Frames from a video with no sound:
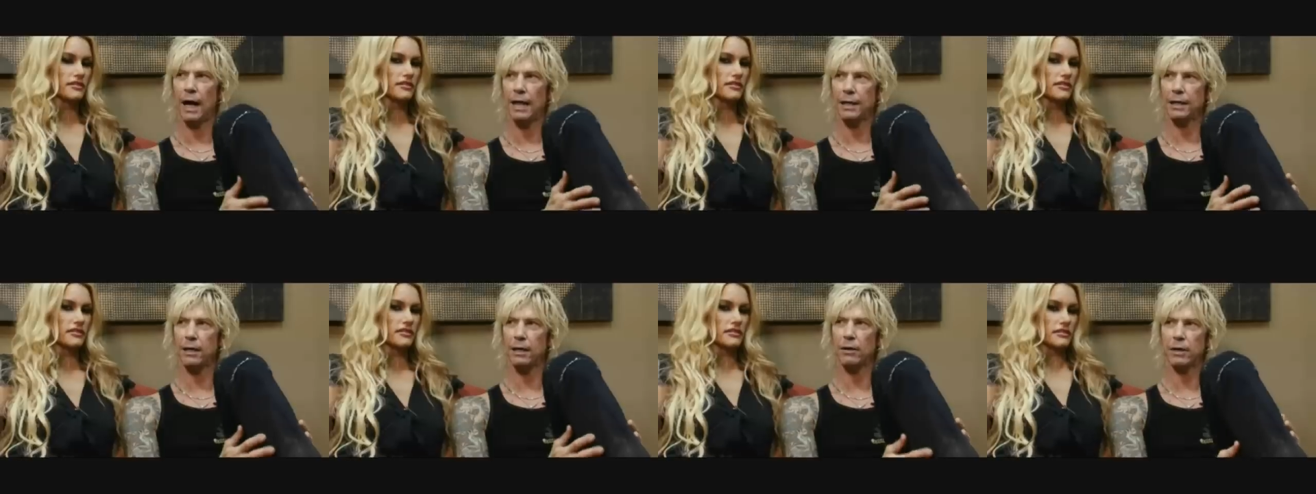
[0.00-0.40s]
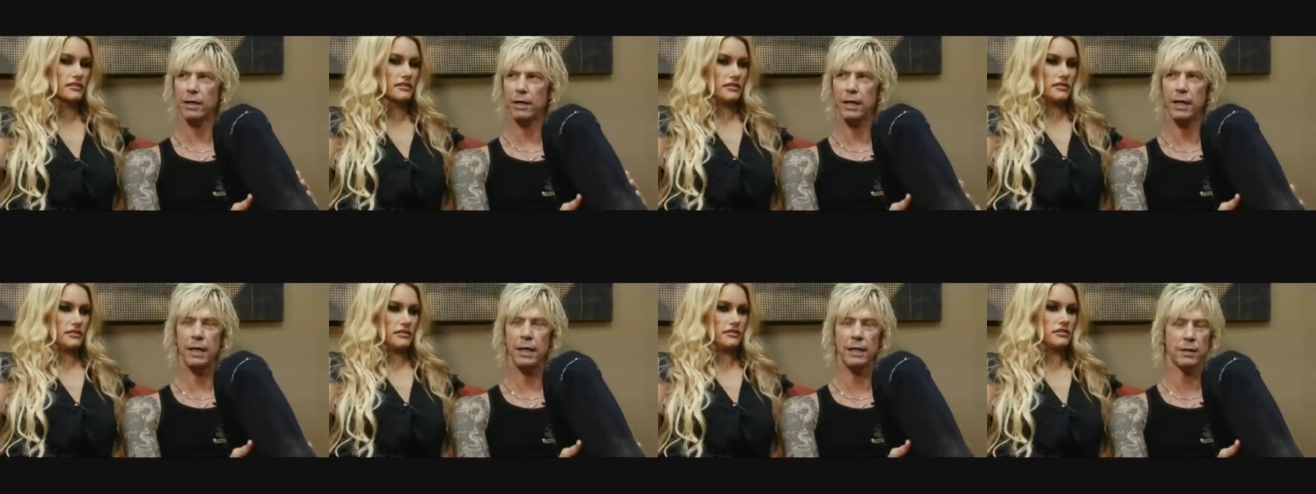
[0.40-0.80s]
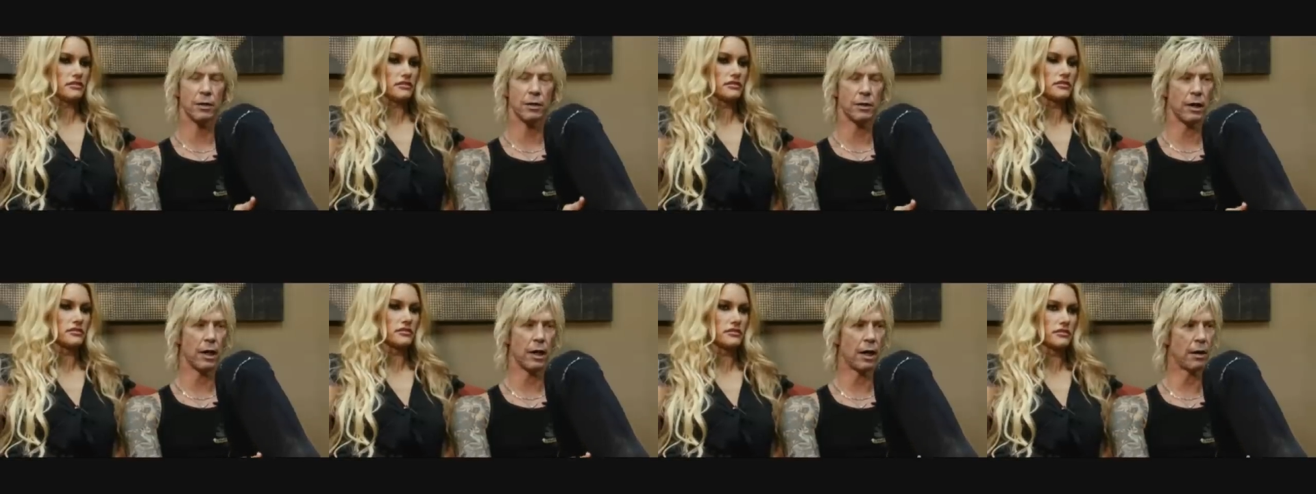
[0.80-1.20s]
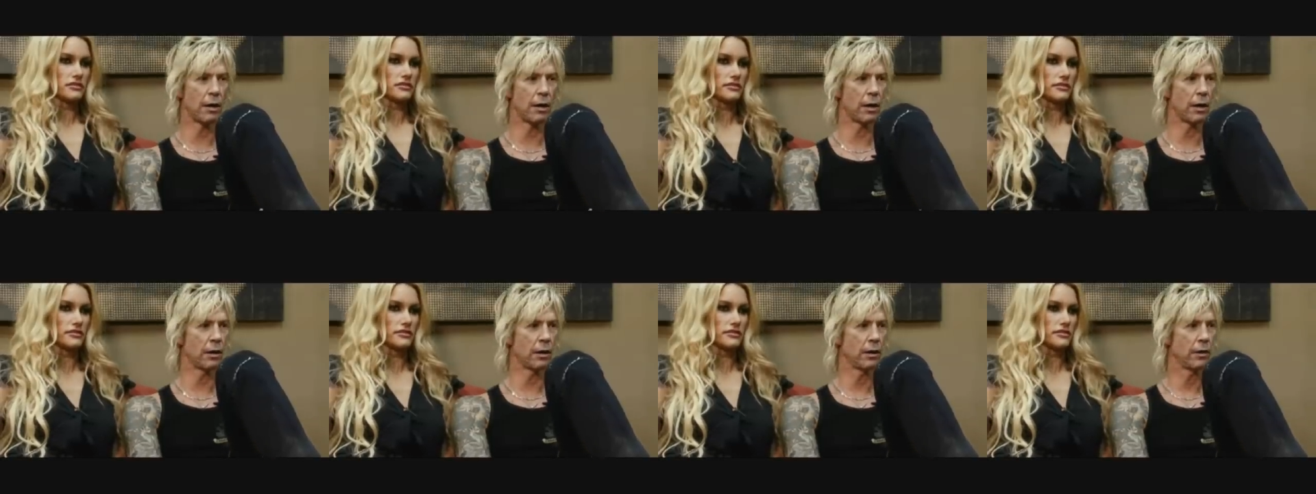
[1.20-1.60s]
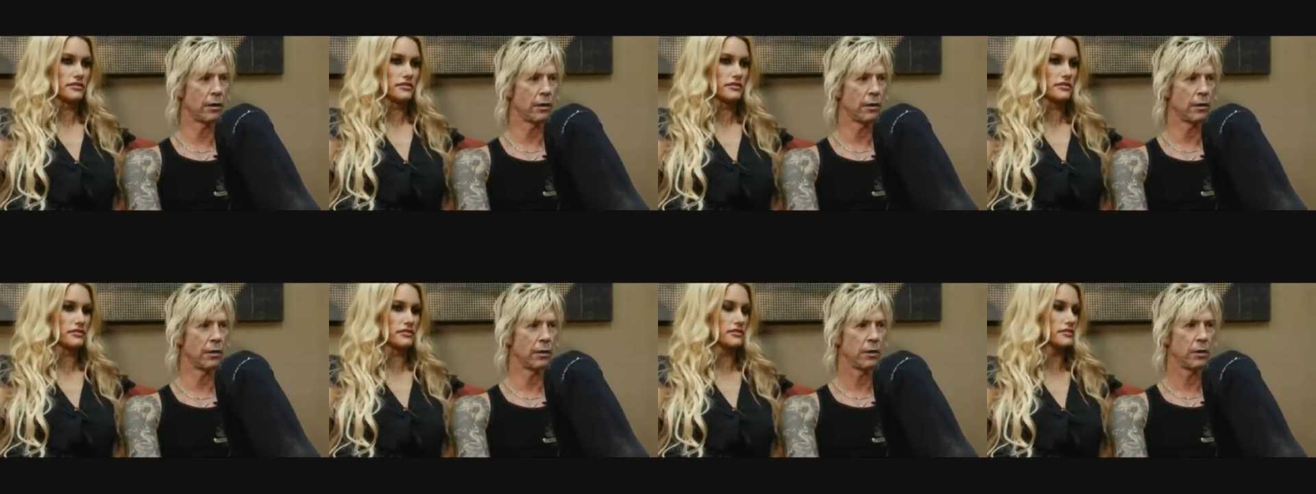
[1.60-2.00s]
Speaker 1: I think our kids are, are
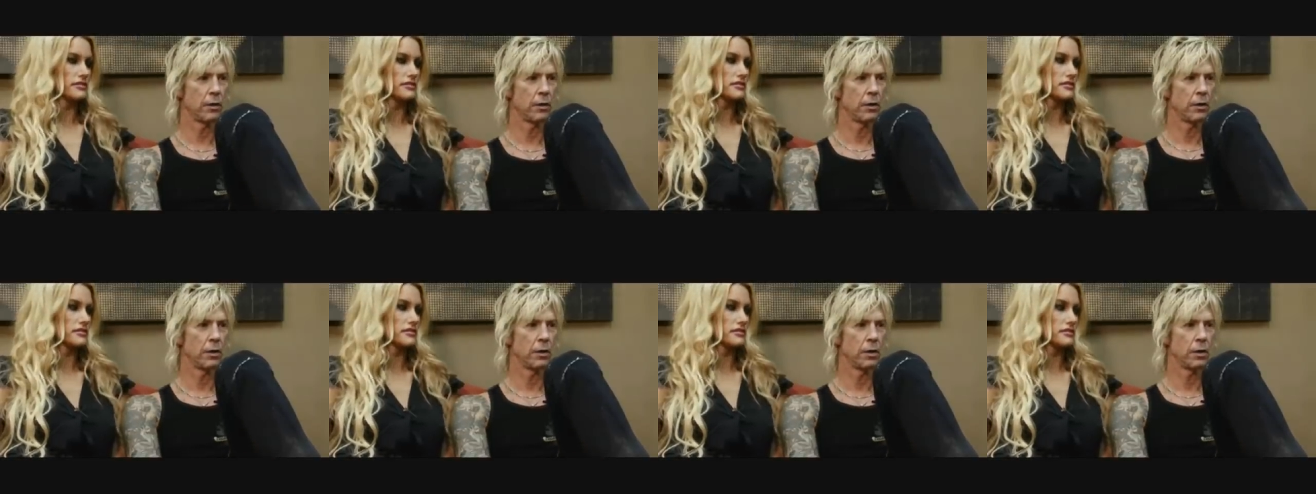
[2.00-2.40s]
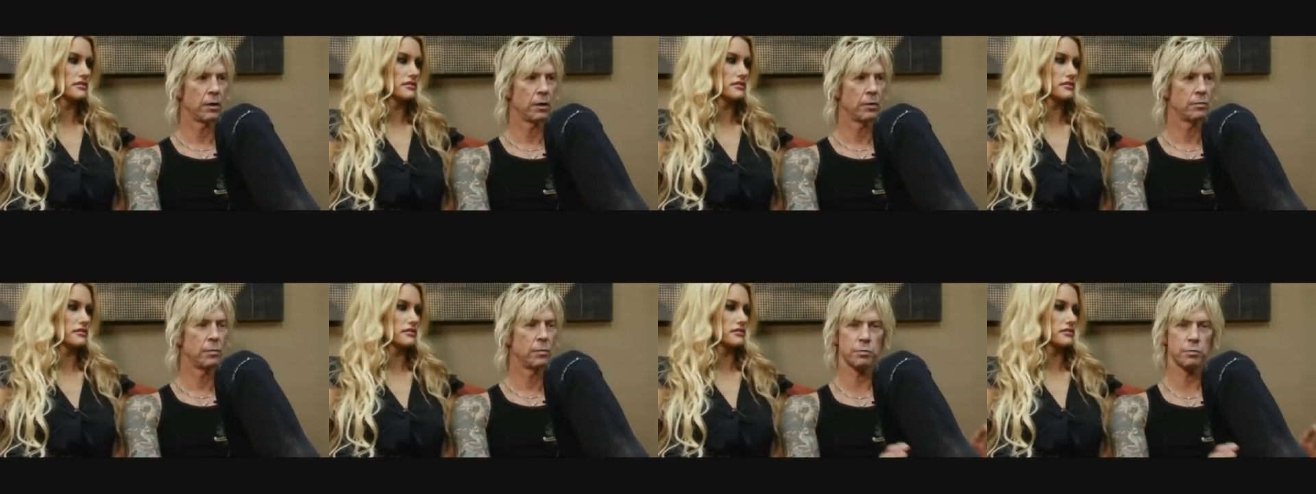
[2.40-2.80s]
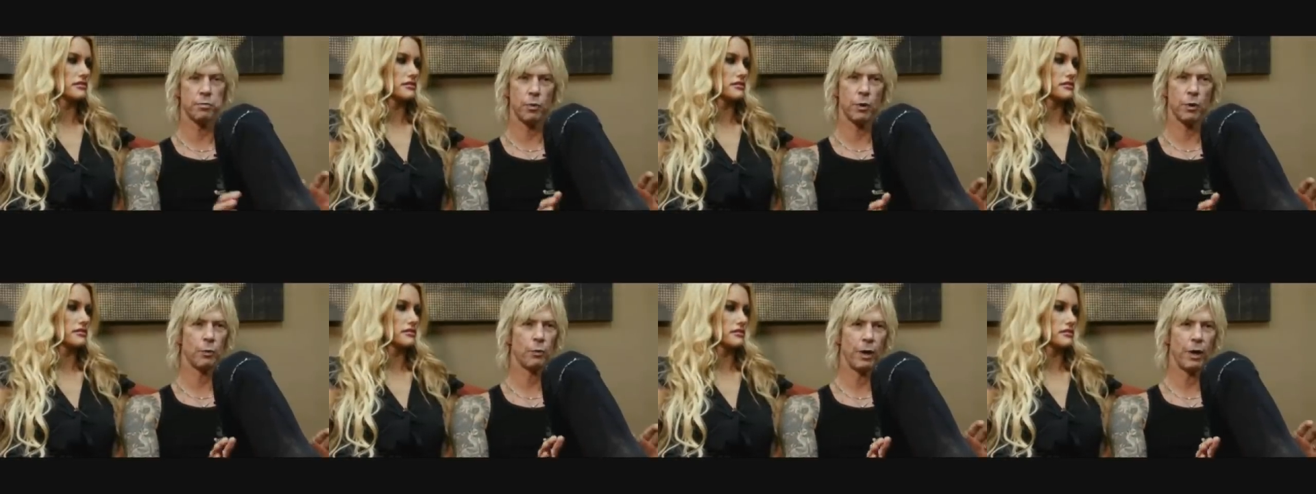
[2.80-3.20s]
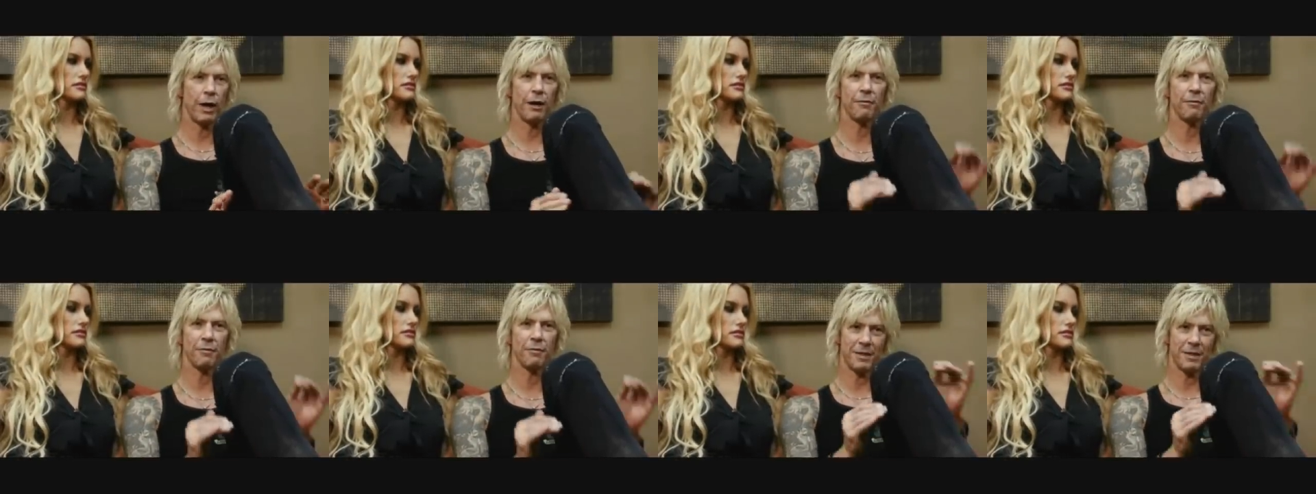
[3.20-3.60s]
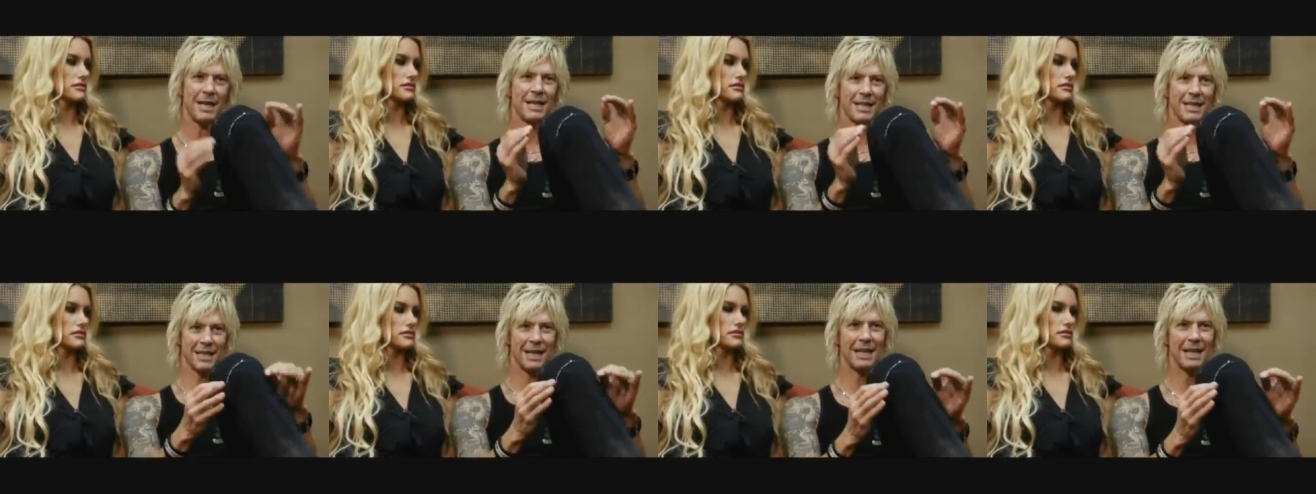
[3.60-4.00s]
much more aware of
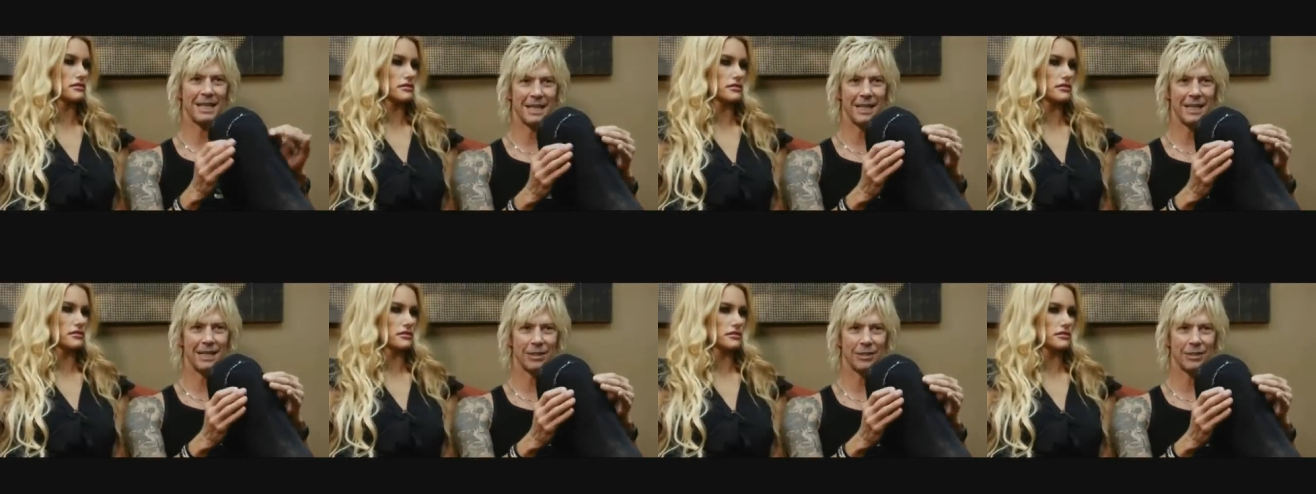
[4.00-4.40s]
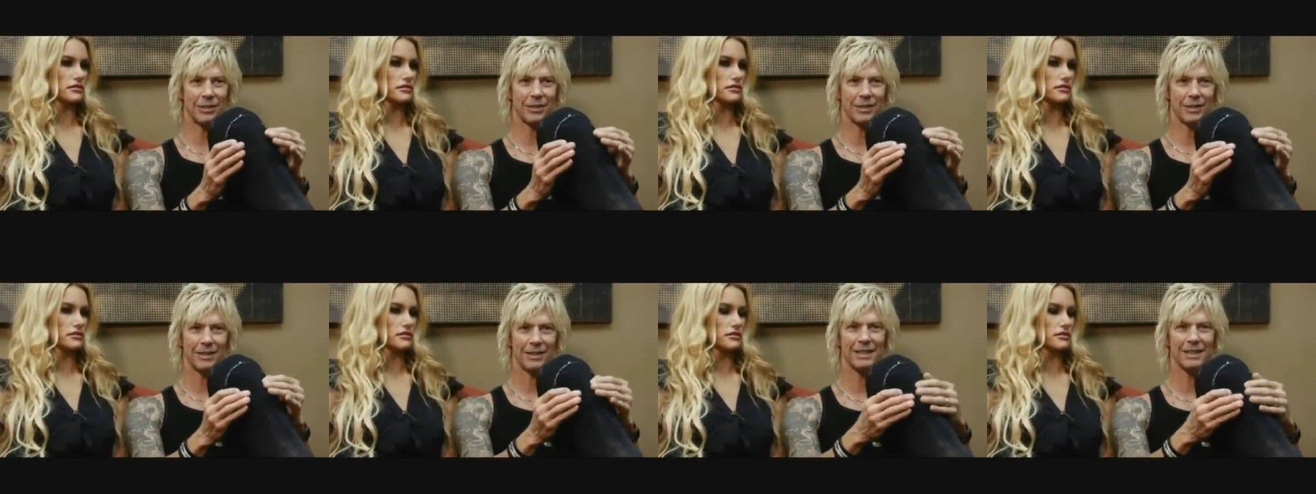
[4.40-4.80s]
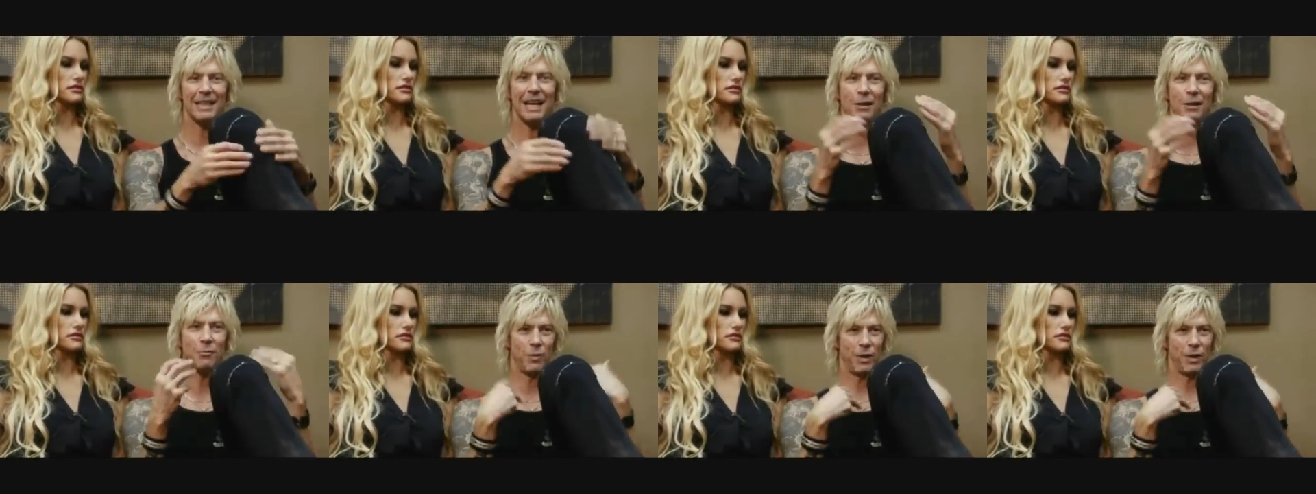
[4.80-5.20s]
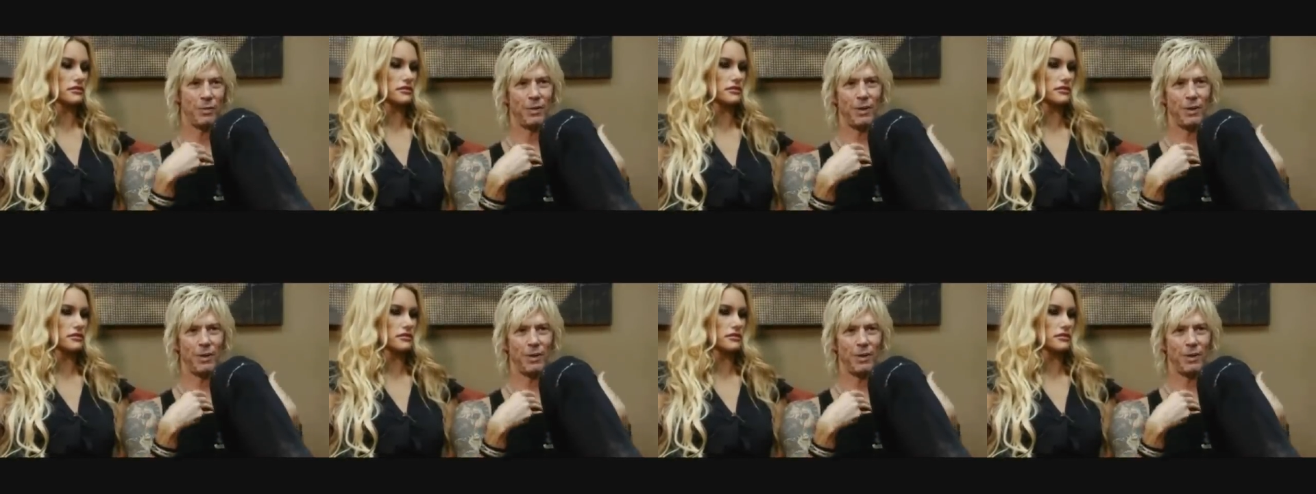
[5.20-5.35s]
things like this than we were.